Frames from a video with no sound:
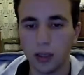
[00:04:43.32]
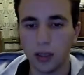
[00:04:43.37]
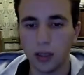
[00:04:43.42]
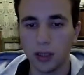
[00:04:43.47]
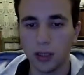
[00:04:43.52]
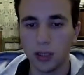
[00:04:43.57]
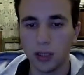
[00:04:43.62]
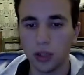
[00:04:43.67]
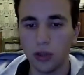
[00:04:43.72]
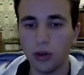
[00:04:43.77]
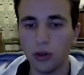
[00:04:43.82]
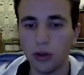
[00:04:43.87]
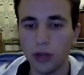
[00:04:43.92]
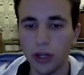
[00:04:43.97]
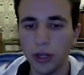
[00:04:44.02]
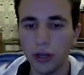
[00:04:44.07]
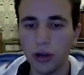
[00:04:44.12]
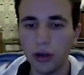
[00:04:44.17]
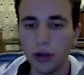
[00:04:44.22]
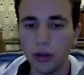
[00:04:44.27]
All in
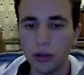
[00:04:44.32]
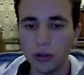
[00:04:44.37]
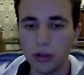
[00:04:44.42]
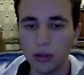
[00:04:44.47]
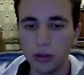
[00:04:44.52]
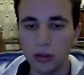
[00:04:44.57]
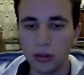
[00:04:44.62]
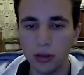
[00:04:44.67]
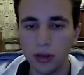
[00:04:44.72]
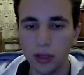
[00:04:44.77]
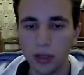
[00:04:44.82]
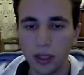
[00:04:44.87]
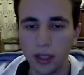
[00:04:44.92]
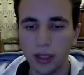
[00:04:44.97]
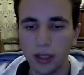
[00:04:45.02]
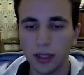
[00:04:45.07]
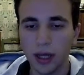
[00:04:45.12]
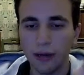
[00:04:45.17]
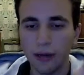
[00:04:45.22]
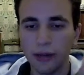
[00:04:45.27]
all,
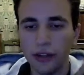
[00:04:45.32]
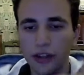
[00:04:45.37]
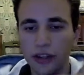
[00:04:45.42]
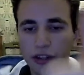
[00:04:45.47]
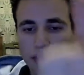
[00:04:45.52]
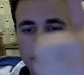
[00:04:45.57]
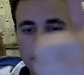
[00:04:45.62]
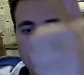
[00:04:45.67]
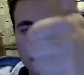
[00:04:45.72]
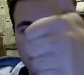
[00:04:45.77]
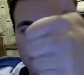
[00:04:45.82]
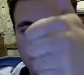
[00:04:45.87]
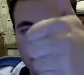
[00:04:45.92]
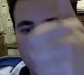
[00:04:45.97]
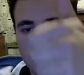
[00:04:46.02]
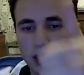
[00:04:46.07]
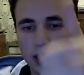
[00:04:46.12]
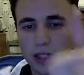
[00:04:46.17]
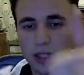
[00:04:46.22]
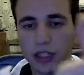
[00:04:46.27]
David Hume is
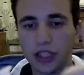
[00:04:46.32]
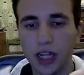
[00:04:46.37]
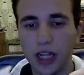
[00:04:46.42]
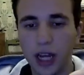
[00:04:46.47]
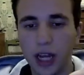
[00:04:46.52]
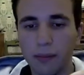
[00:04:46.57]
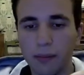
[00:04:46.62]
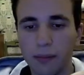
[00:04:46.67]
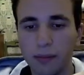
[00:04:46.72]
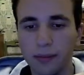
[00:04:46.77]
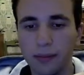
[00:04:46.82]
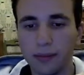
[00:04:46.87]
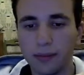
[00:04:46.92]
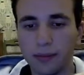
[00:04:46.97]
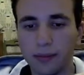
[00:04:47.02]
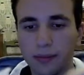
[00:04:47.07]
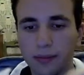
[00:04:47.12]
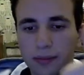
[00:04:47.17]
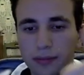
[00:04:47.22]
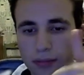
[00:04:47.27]
a champ.
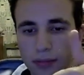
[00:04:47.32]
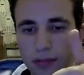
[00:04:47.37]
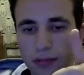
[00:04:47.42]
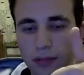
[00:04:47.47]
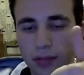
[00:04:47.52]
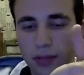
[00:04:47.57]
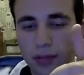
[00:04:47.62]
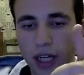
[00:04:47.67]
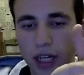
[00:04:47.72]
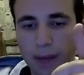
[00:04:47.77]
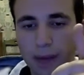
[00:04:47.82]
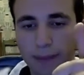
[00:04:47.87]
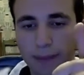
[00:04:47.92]
Yep.